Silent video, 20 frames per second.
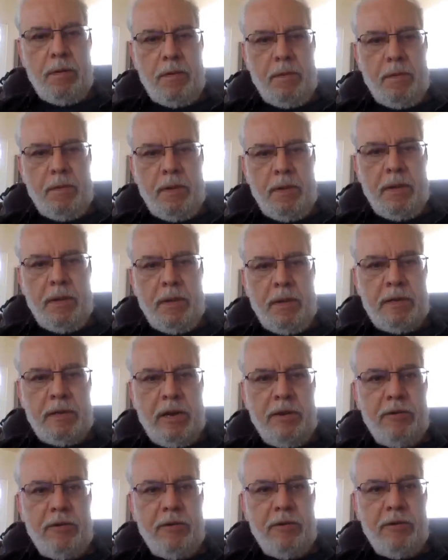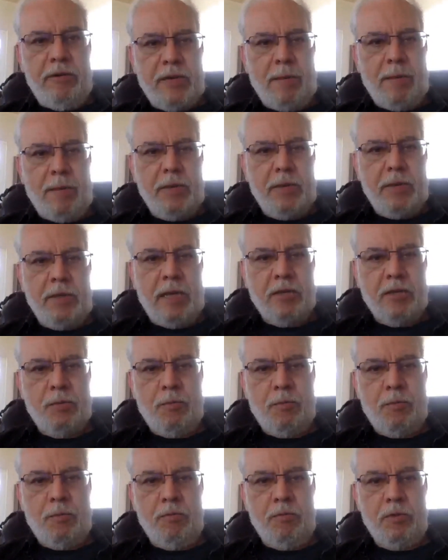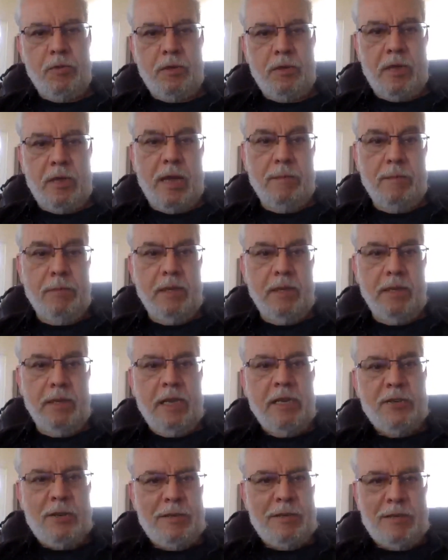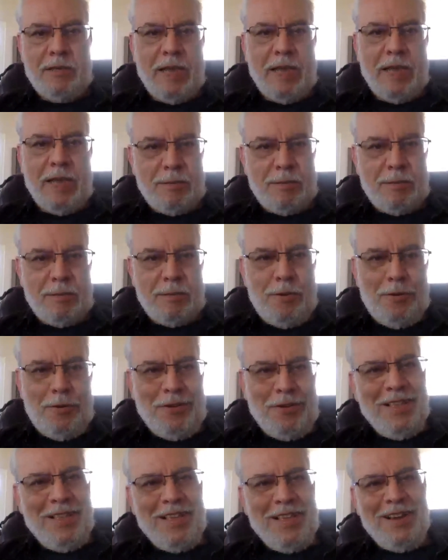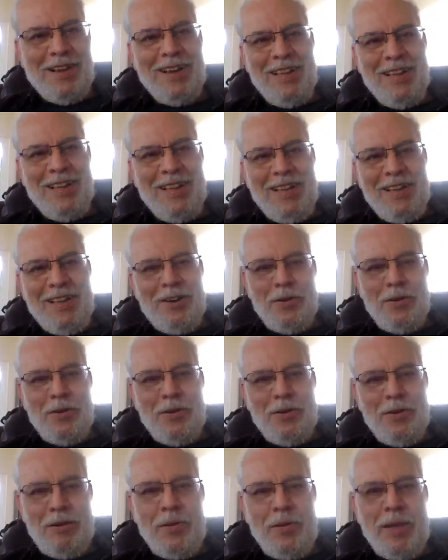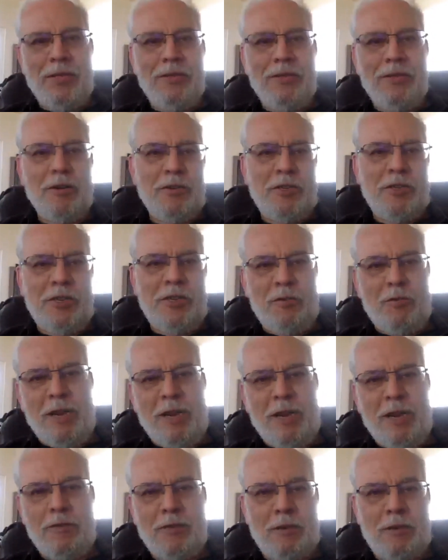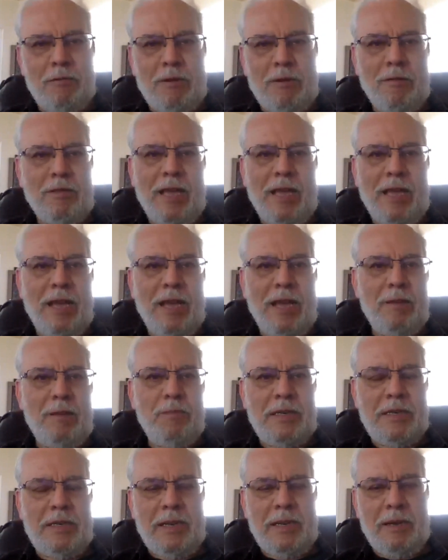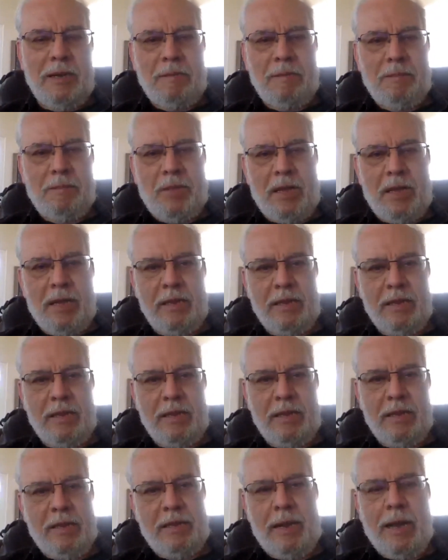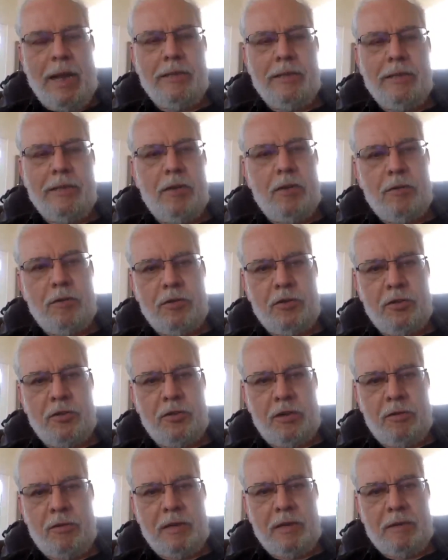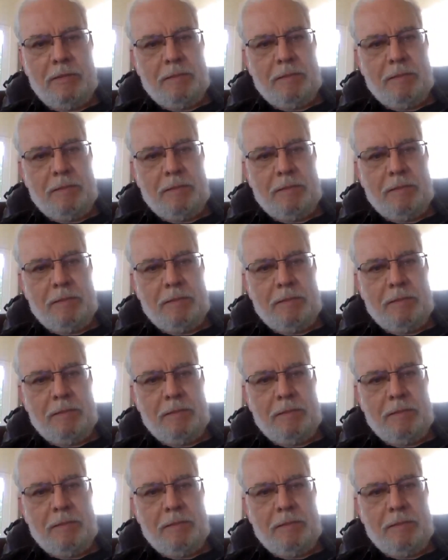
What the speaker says: yeah, clearly something that small would not be easily detectable, or there will be other considerations around that. But I didn't consider it.